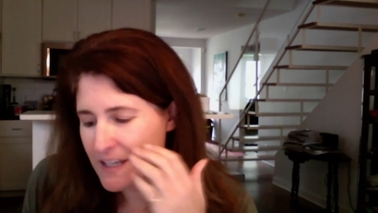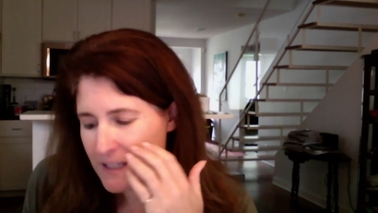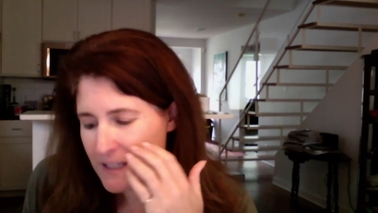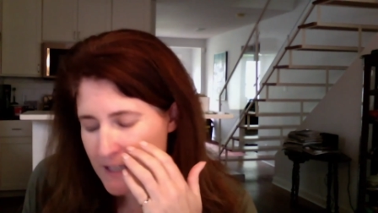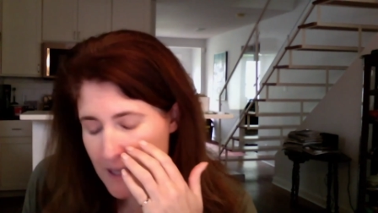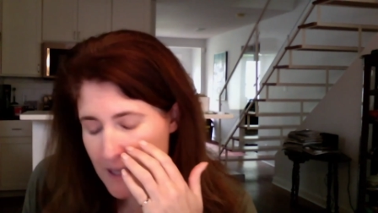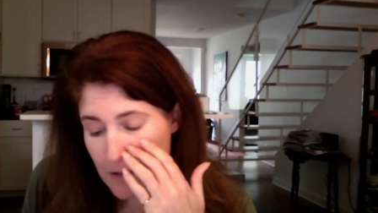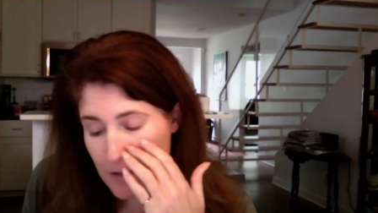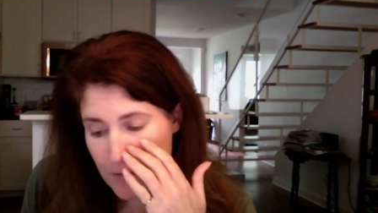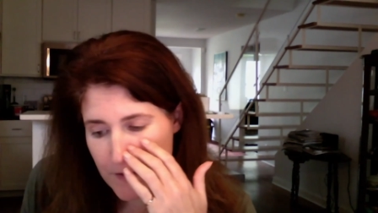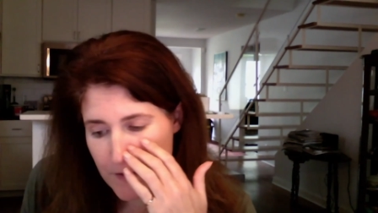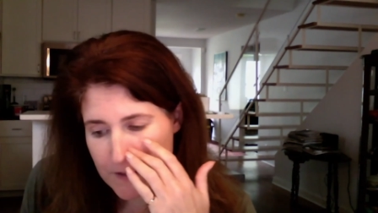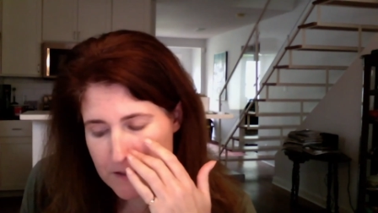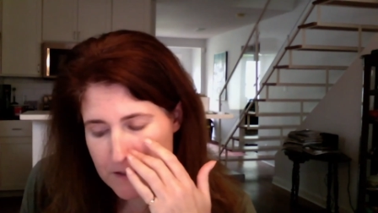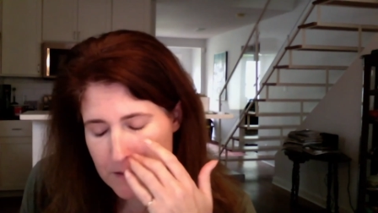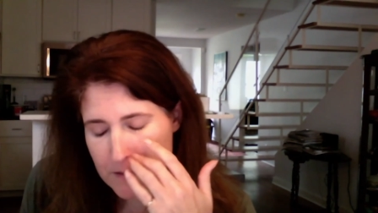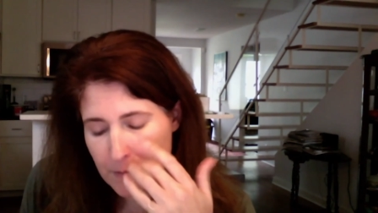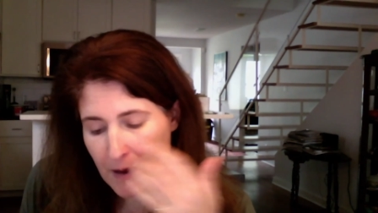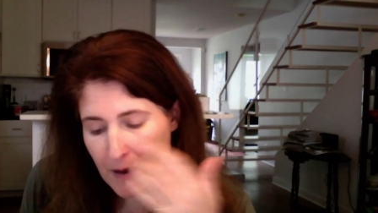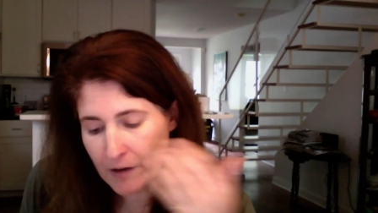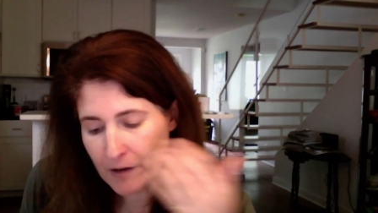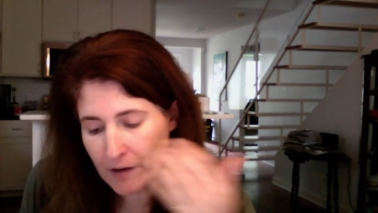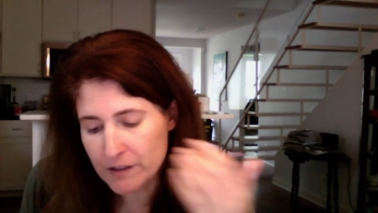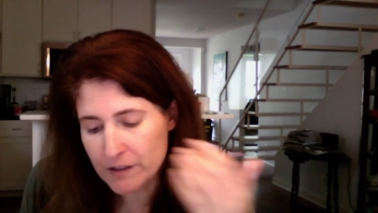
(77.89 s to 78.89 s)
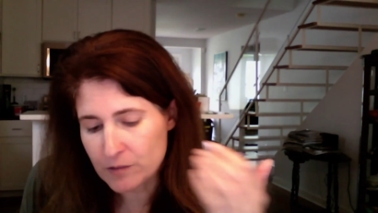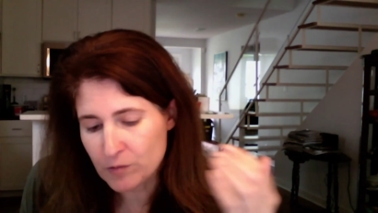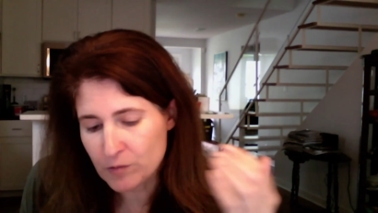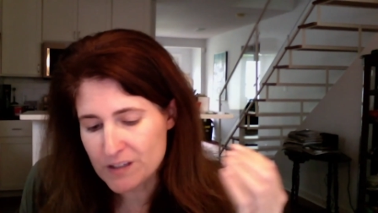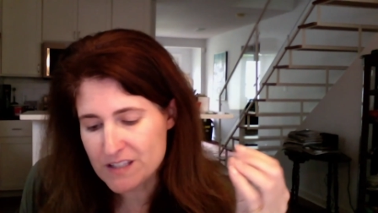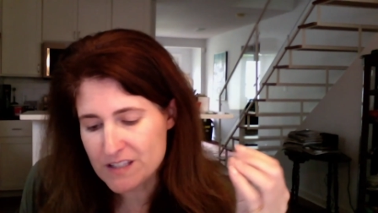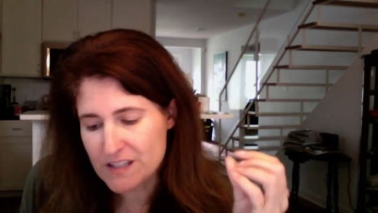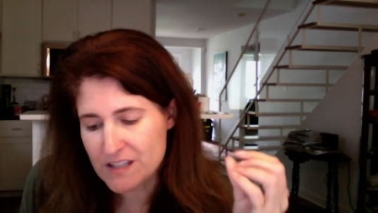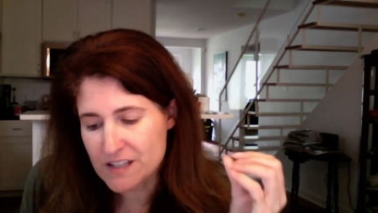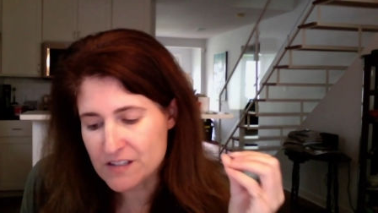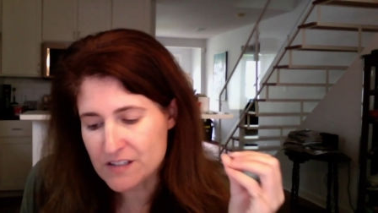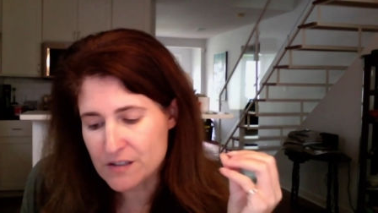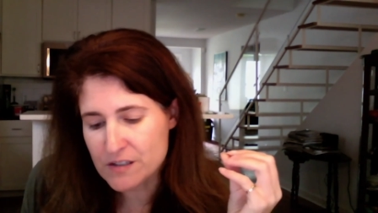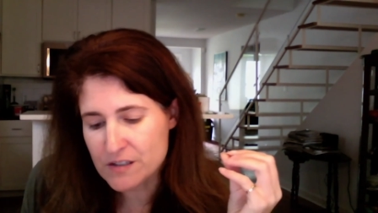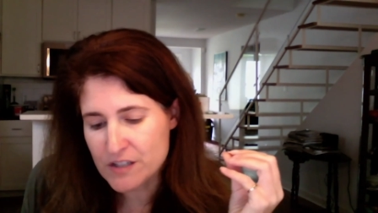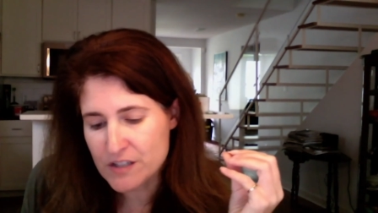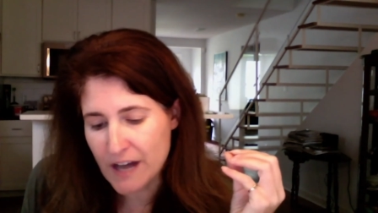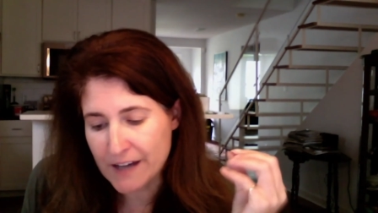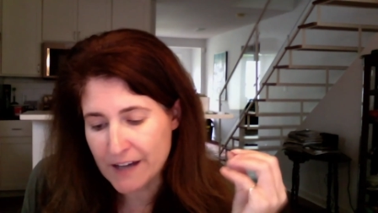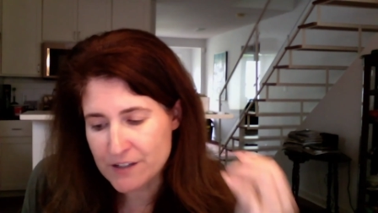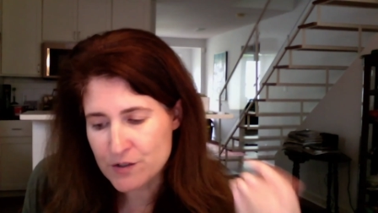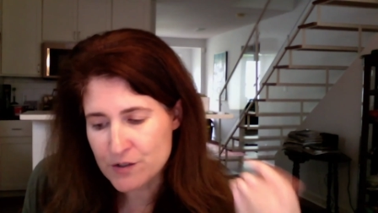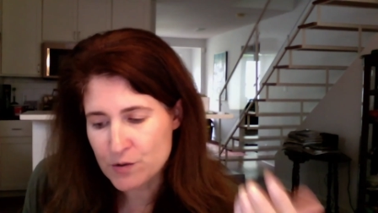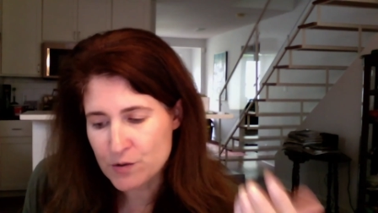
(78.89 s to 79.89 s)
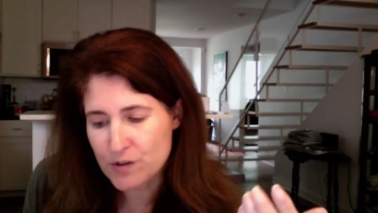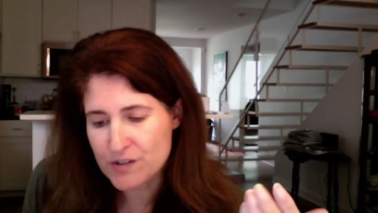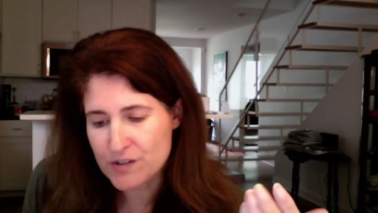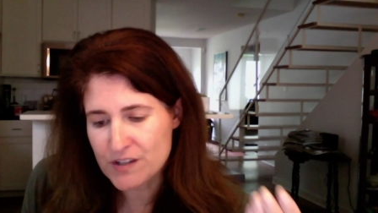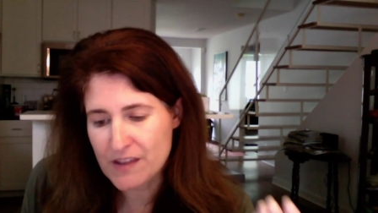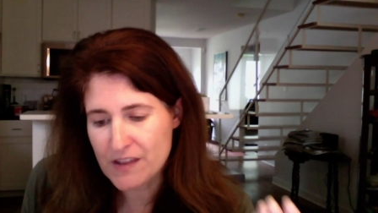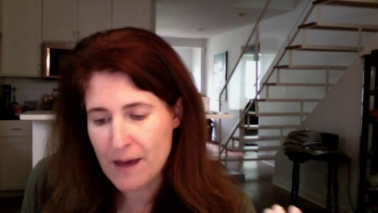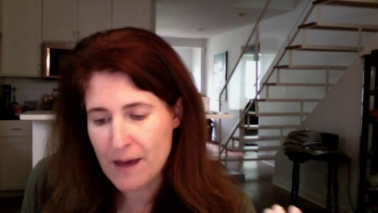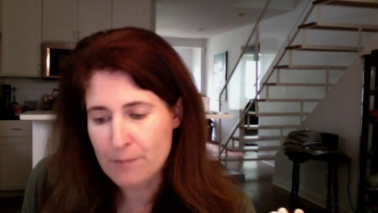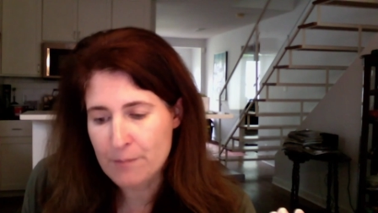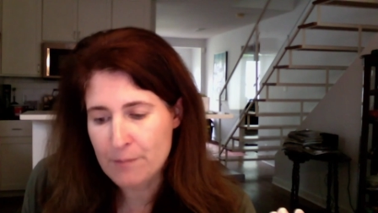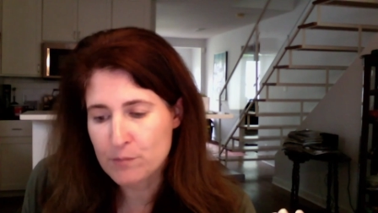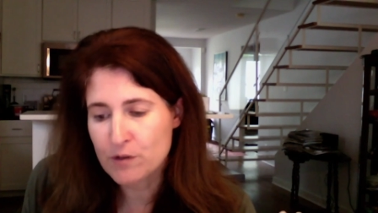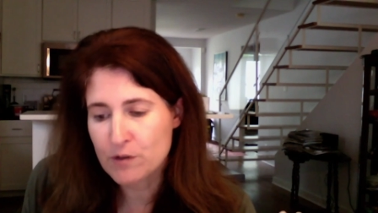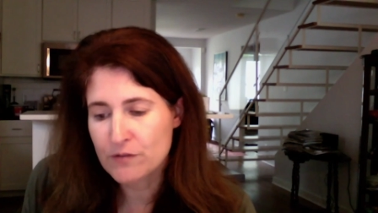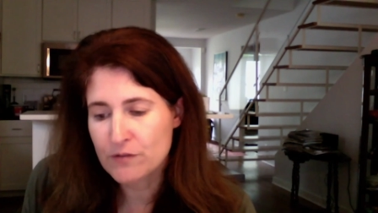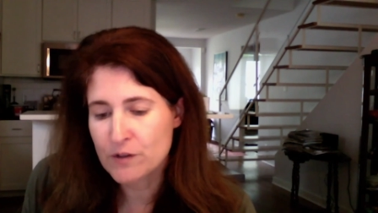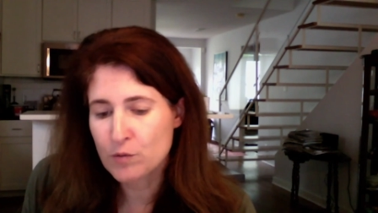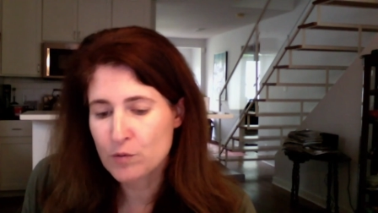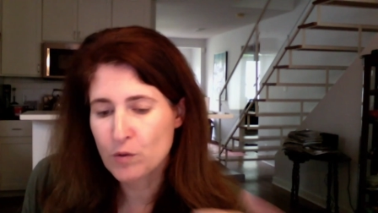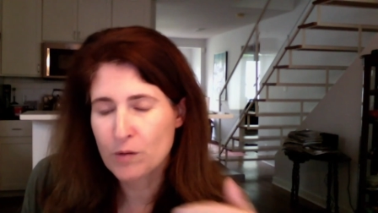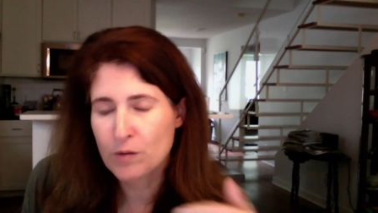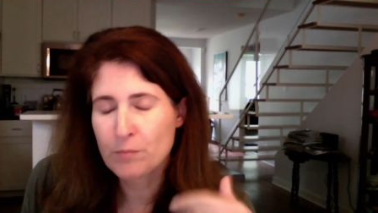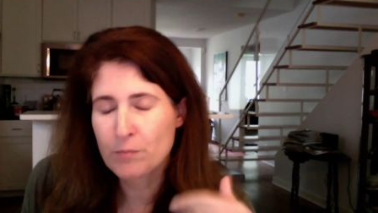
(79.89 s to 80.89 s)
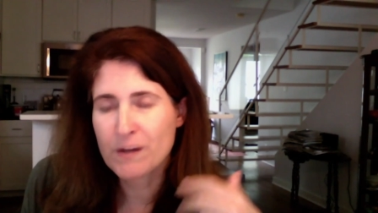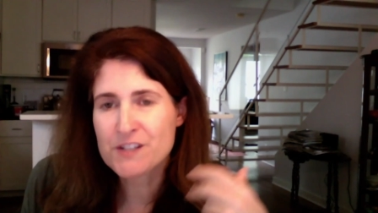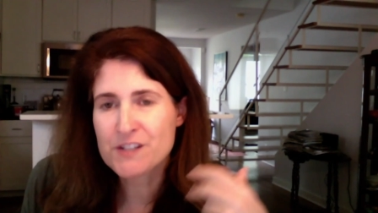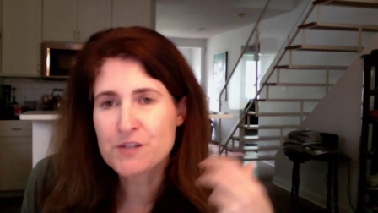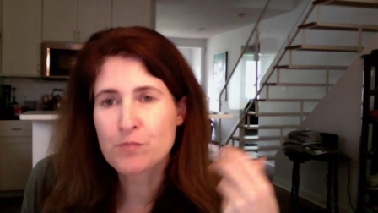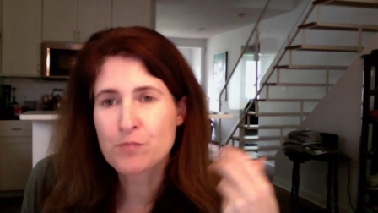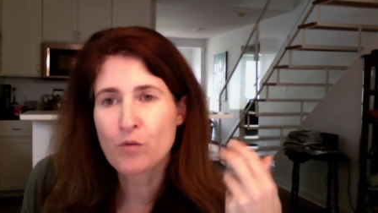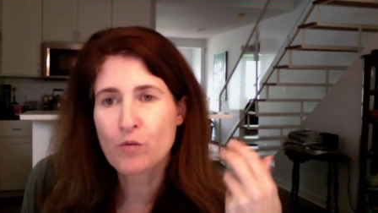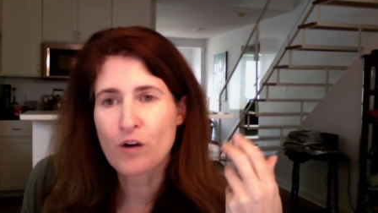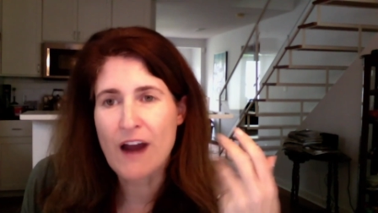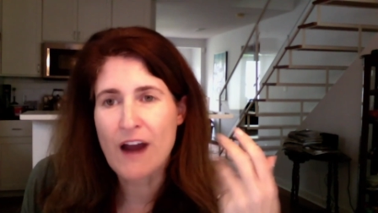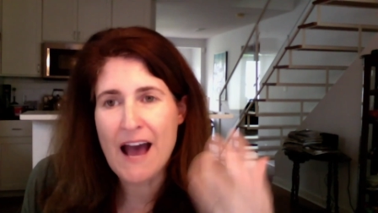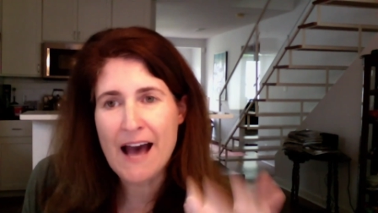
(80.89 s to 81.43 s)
key things about it was that dinosaurs in that movie were much more